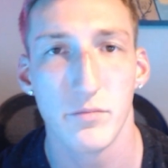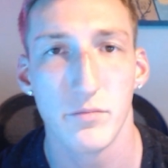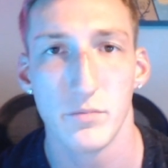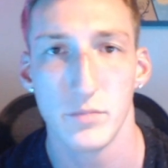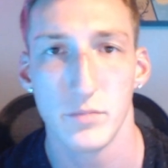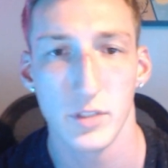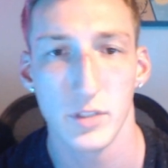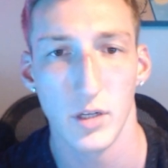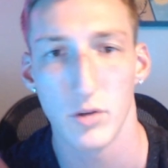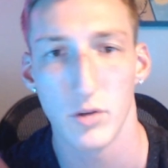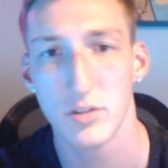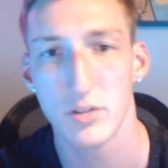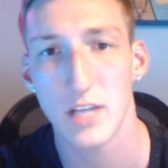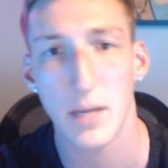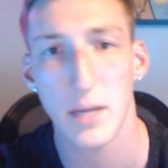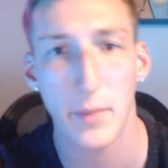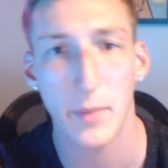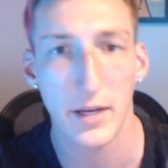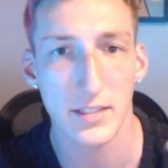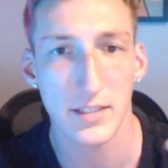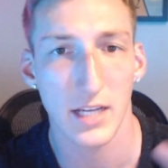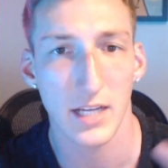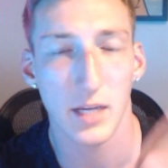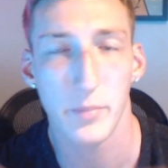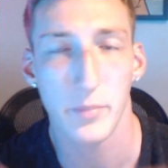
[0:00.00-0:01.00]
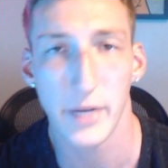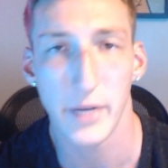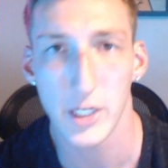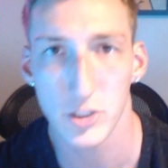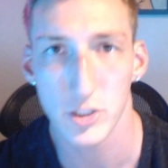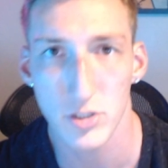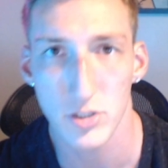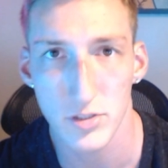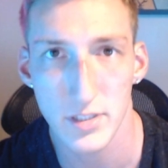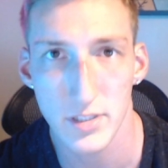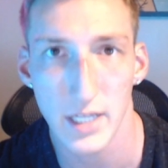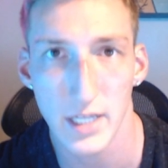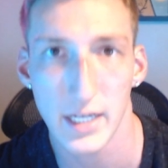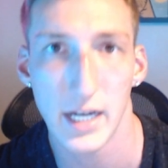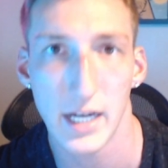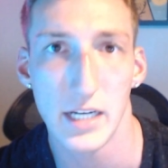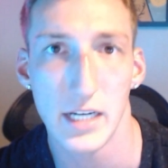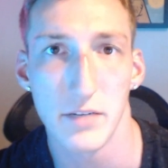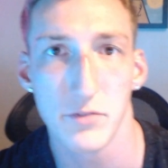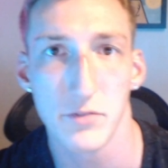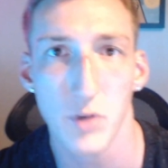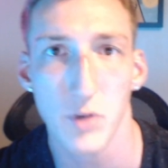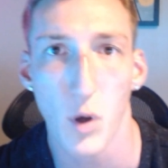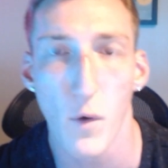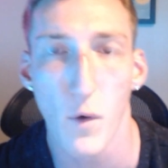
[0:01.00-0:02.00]
you know side by side pictures that kind
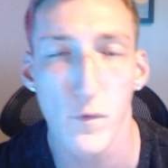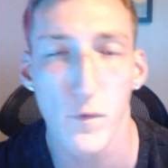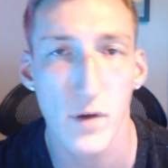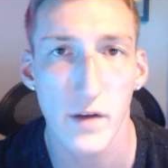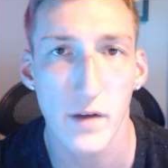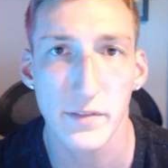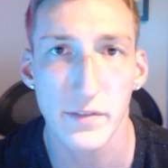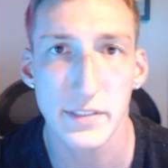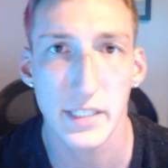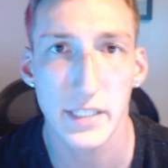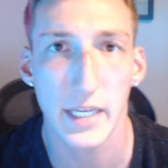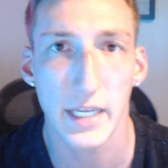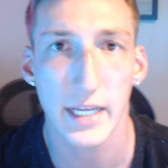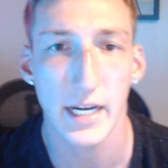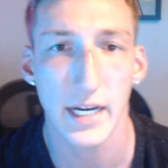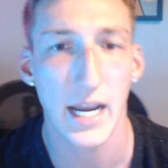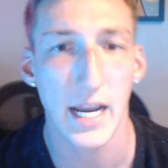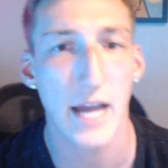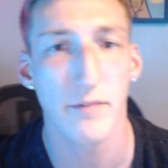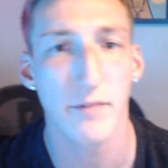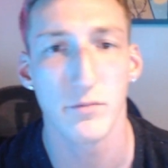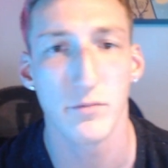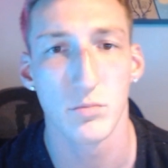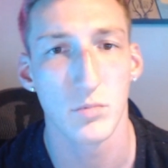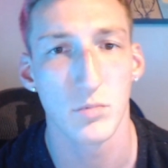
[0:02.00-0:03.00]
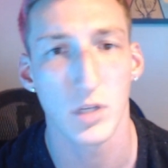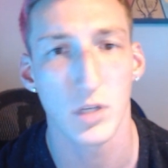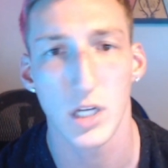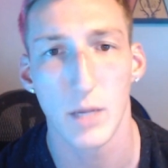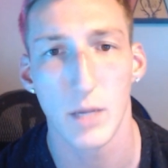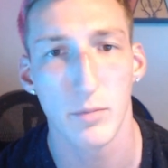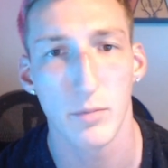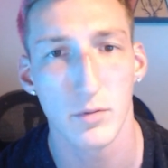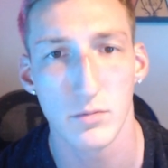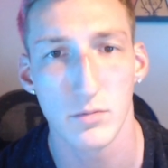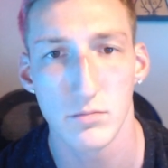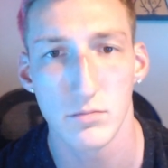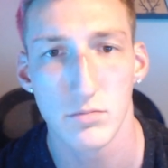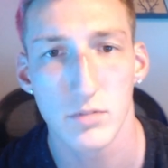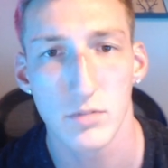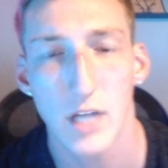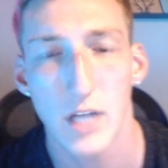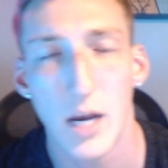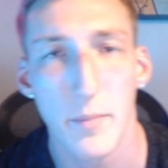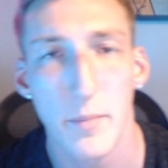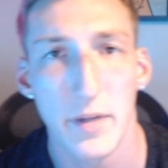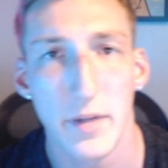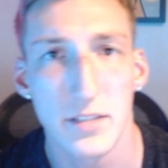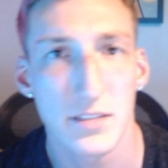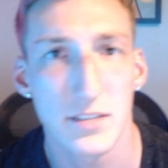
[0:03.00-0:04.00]
of go over everything, and I have a couple
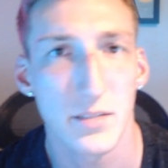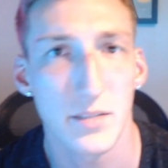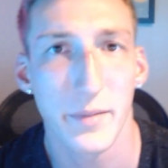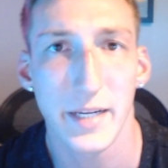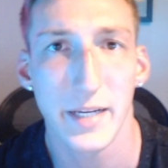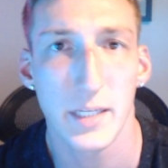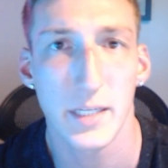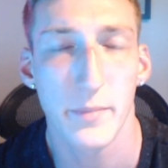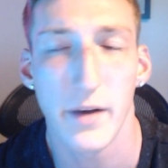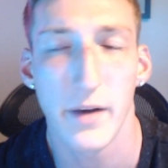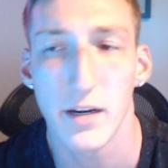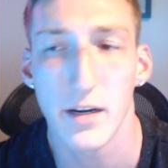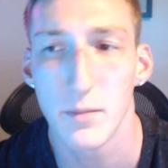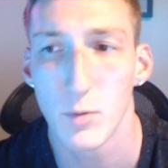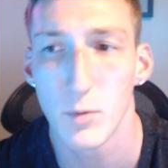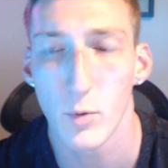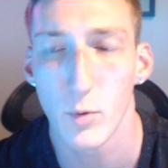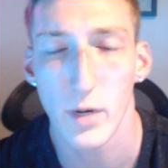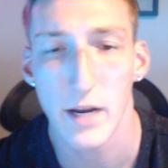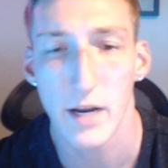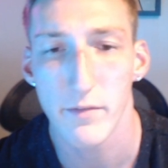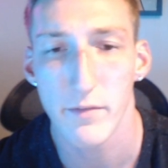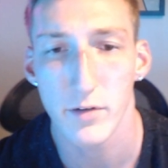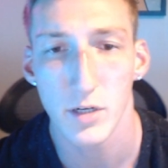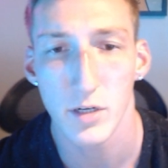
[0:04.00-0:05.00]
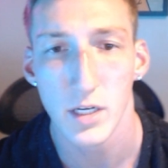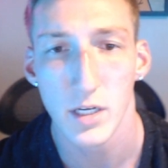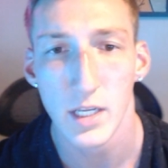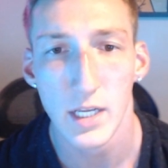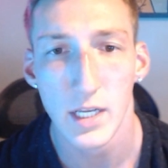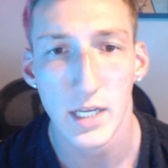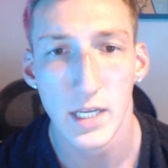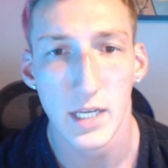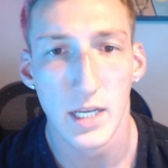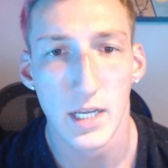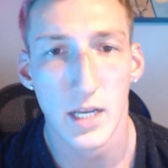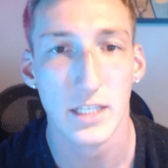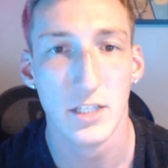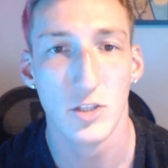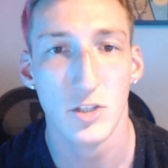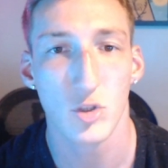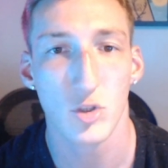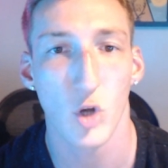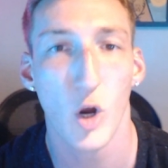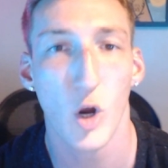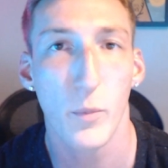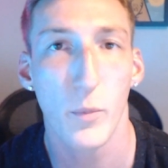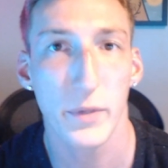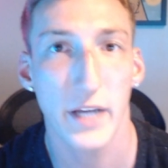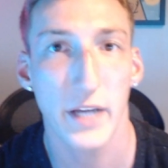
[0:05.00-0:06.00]
comments to make about them or whatever.
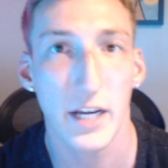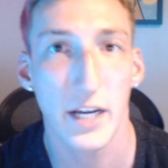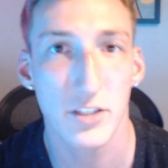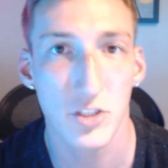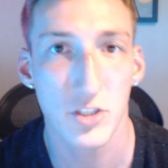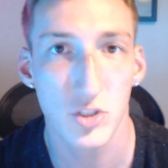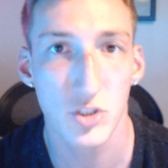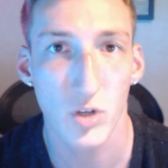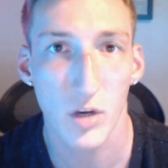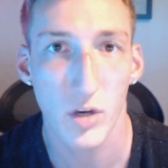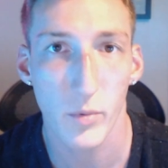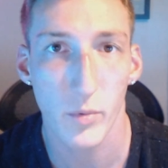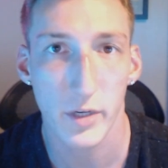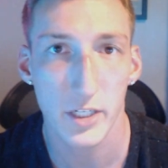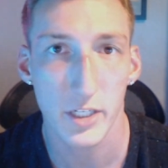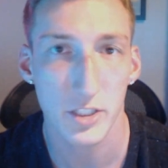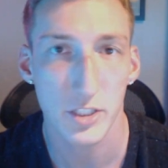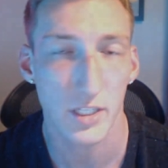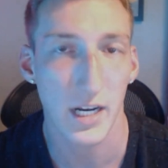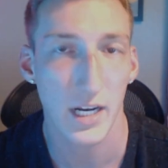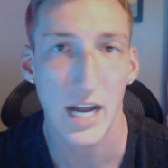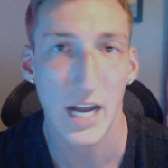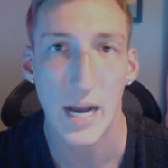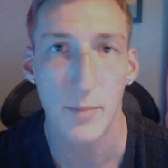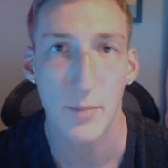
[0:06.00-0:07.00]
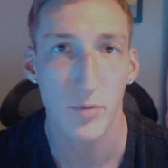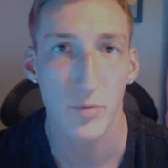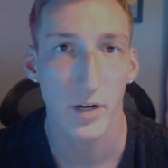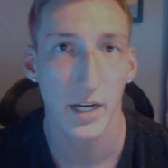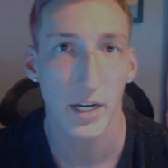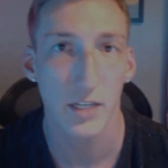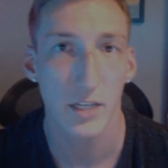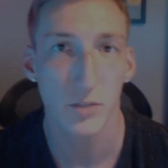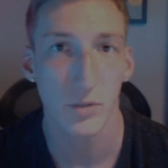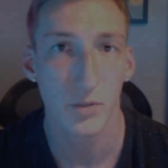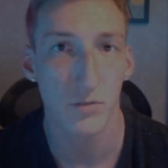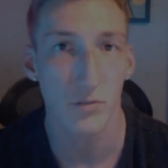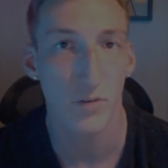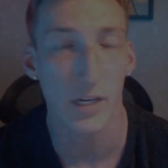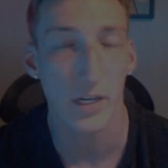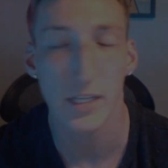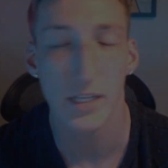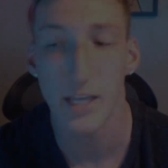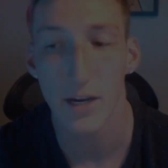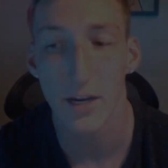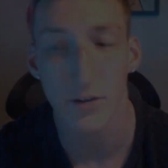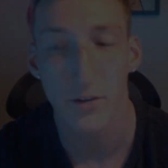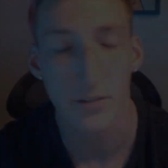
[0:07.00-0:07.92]
So I hope you guys enjoy. We're just gonna hop right into it right now.